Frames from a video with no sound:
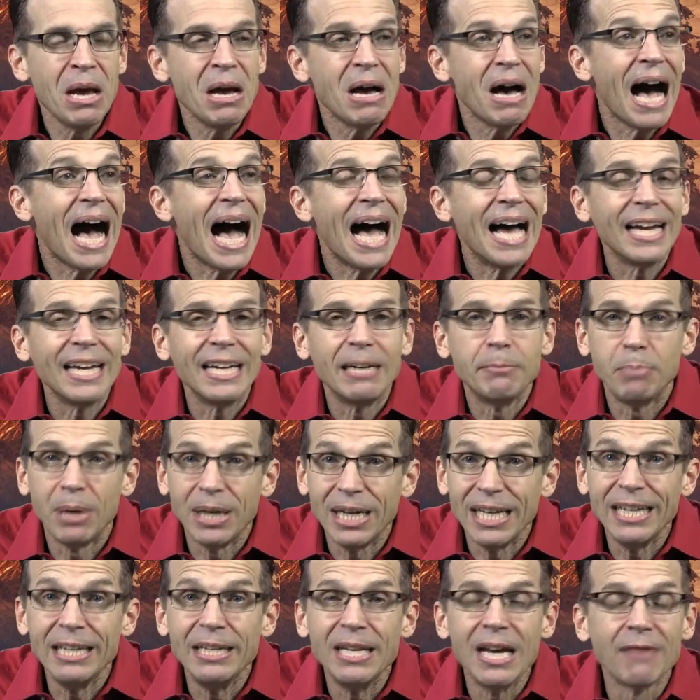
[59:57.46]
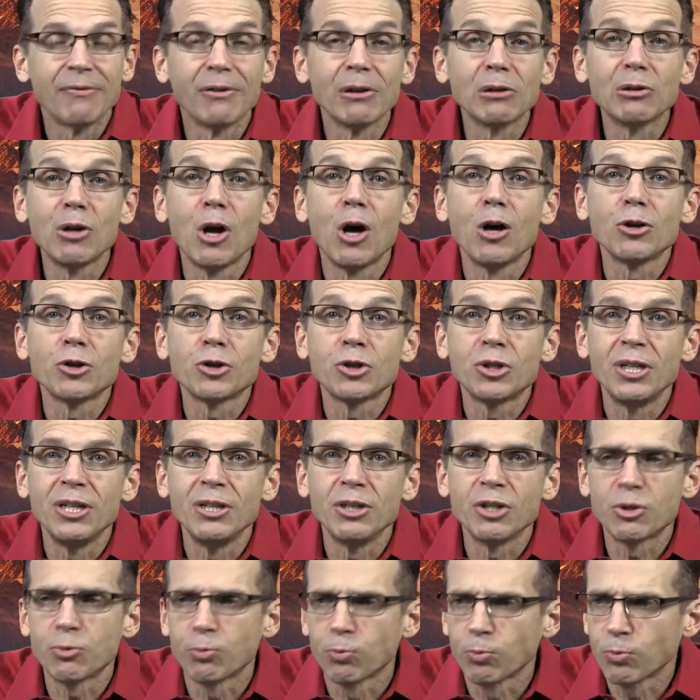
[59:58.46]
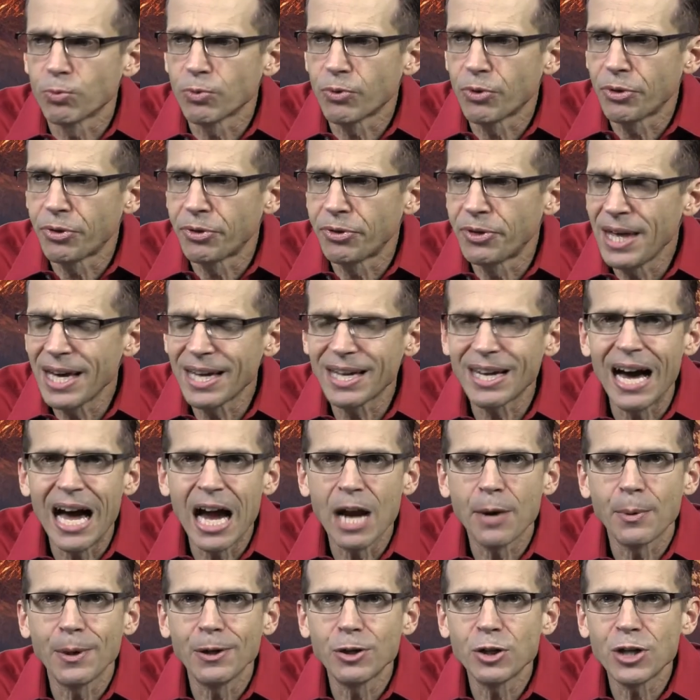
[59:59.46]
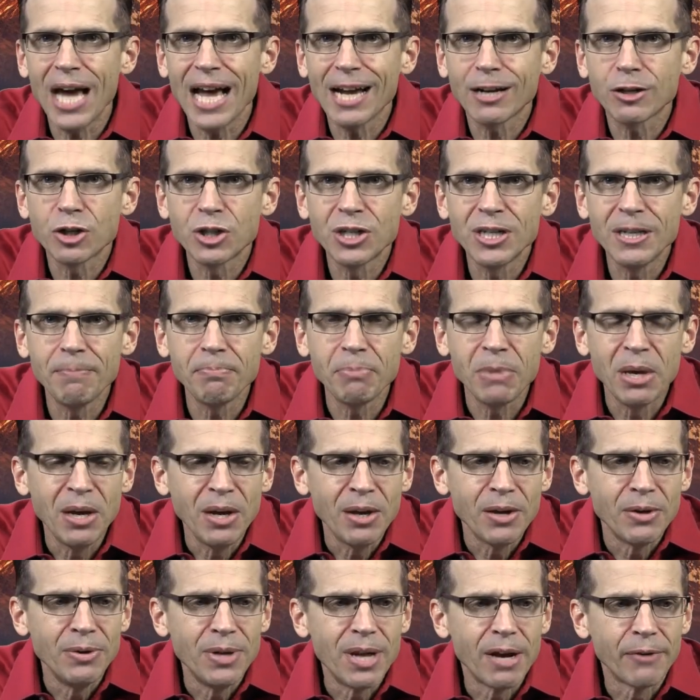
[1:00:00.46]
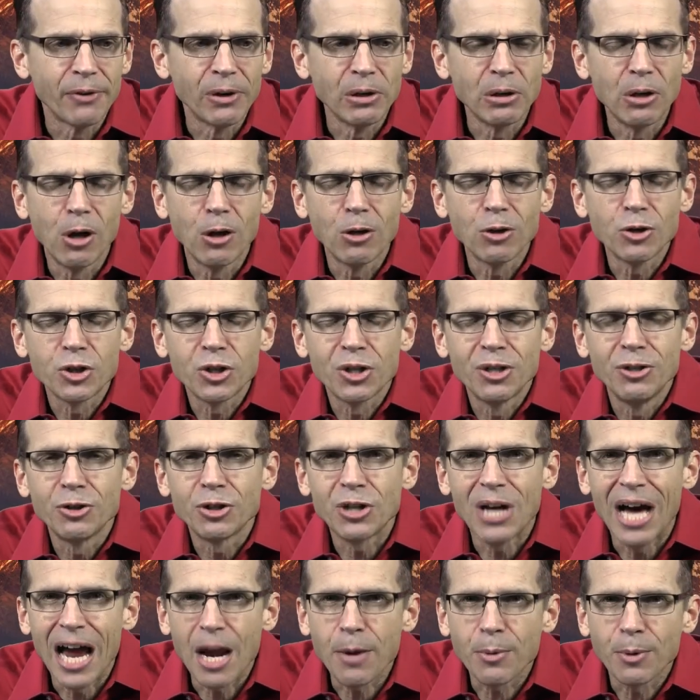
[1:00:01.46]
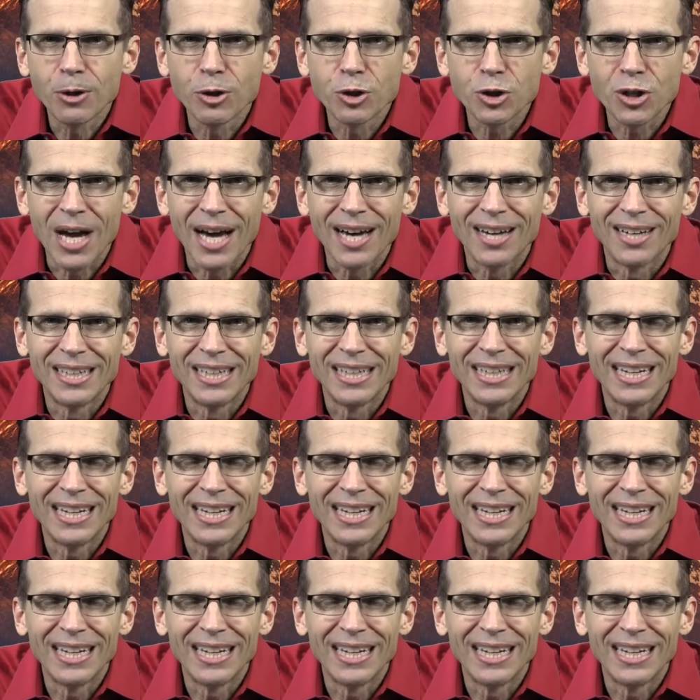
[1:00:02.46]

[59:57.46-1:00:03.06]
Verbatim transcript: I, but he never lost his thick Irish accent, never lost his Irish uh,